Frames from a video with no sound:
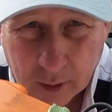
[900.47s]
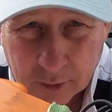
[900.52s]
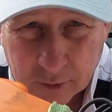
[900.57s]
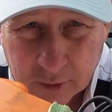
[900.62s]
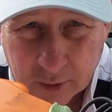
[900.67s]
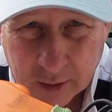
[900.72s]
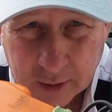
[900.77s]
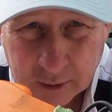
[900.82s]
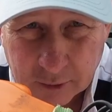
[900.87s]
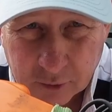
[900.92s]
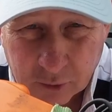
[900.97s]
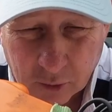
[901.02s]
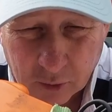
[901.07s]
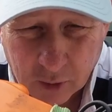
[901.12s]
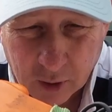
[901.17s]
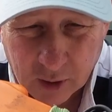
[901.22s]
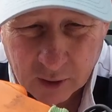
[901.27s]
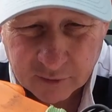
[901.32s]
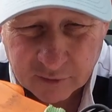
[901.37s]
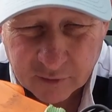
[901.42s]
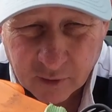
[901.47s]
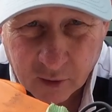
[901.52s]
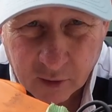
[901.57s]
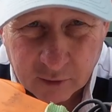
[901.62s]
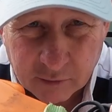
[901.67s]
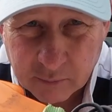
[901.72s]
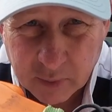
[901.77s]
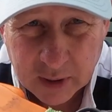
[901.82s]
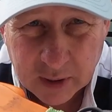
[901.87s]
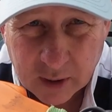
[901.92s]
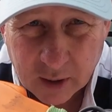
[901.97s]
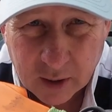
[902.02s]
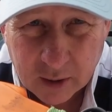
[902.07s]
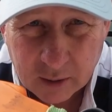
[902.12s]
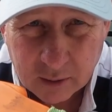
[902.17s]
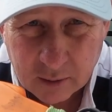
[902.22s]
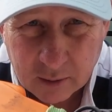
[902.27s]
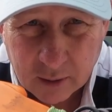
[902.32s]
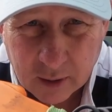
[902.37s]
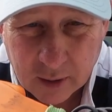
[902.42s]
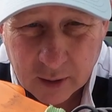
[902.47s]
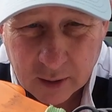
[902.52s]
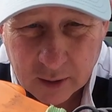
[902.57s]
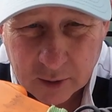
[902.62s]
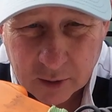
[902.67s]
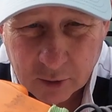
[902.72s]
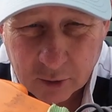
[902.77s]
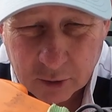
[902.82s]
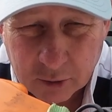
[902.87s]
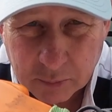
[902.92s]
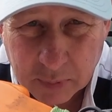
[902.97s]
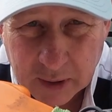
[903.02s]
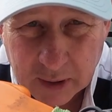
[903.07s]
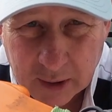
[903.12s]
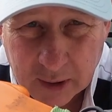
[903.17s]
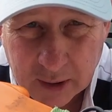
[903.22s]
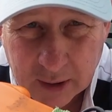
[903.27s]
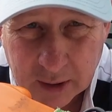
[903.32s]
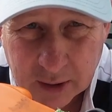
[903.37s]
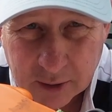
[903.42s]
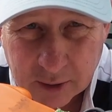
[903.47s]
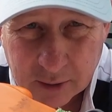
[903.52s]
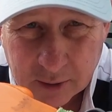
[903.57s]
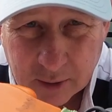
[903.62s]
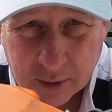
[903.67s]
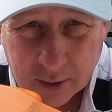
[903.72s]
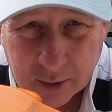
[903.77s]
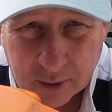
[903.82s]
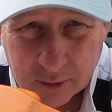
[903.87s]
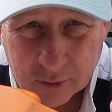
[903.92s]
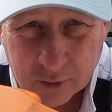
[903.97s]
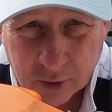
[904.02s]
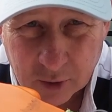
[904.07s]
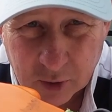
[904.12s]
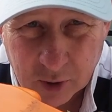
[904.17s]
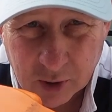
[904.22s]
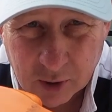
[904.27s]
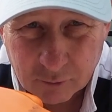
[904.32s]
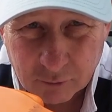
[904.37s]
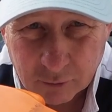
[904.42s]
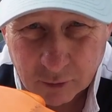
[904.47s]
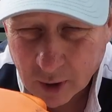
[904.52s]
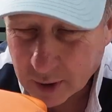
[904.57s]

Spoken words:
say sort of like a 5 meter USB lead, so you can